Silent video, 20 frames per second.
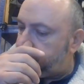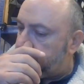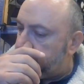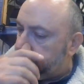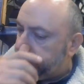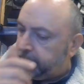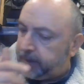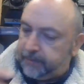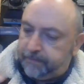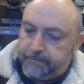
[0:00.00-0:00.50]

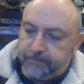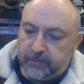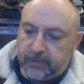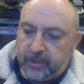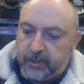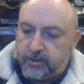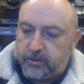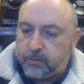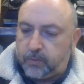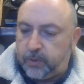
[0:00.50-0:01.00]
Now,
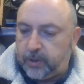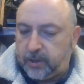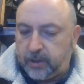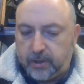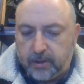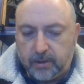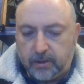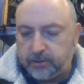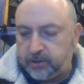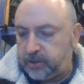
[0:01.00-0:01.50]
here's where
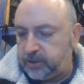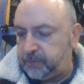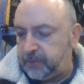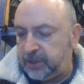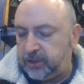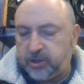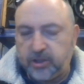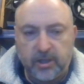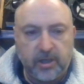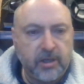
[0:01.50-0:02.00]
I'll just
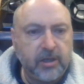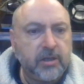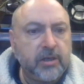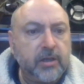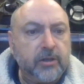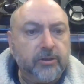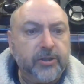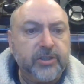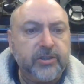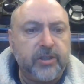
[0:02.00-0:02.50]
mention an
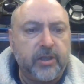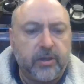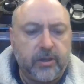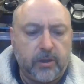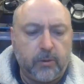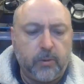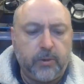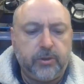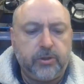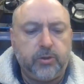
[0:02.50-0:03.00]
interesting
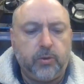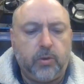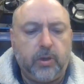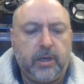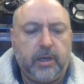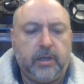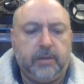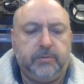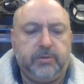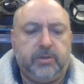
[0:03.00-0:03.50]
thing with jaw
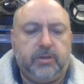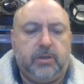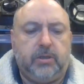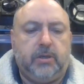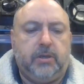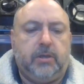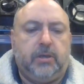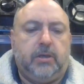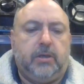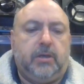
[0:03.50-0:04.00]
harps.
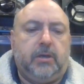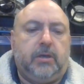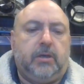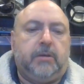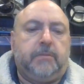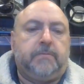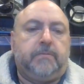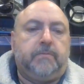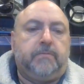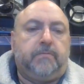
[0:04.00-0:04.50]

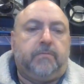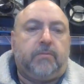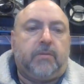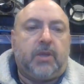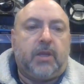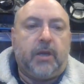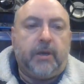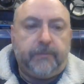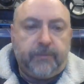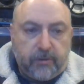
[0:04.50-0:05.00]

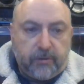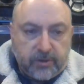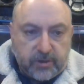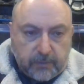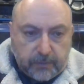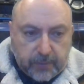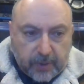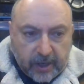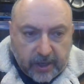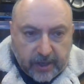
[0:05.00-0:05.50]
If there is a
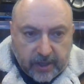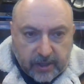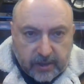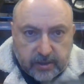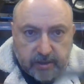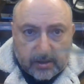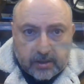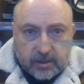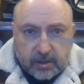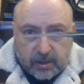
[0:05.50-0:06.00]

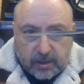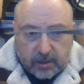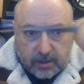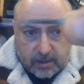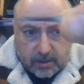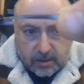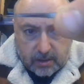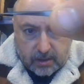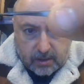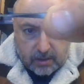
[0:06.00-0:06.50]
bias
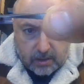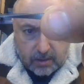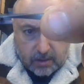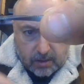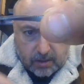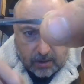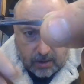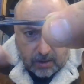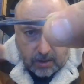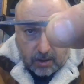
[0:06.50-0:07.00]

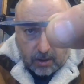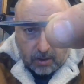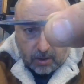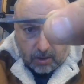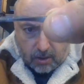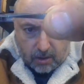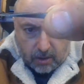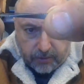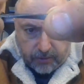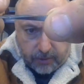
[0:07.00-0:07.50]

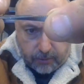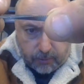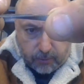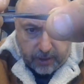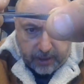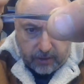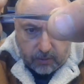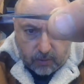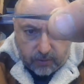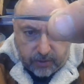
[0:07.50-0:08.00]
on the
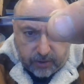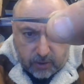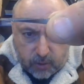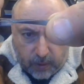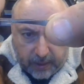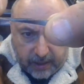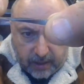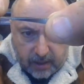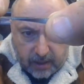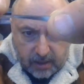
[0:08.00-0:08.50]
reed or the
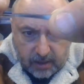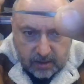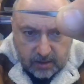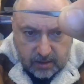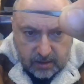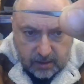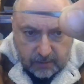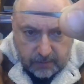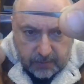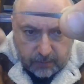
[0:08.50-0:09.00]
twanger,
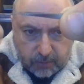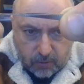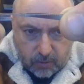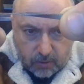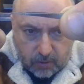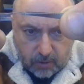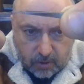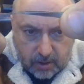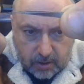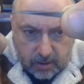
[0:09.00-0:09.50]
as some people
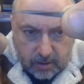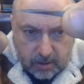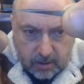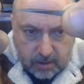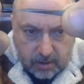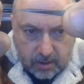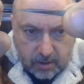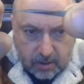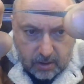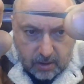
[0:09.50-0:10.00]
call it,
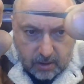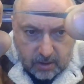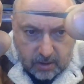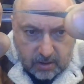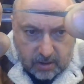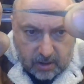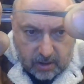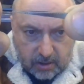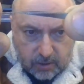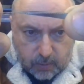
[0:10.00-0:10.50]

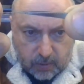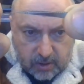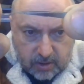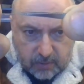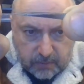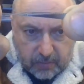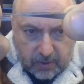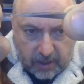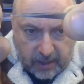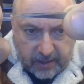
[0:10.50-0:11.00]
see this one is
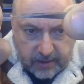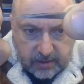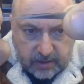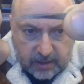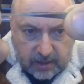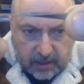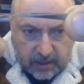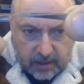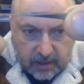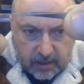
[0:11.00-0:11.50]
biased
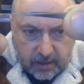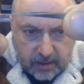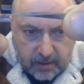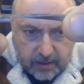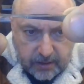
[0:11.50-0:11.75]
here,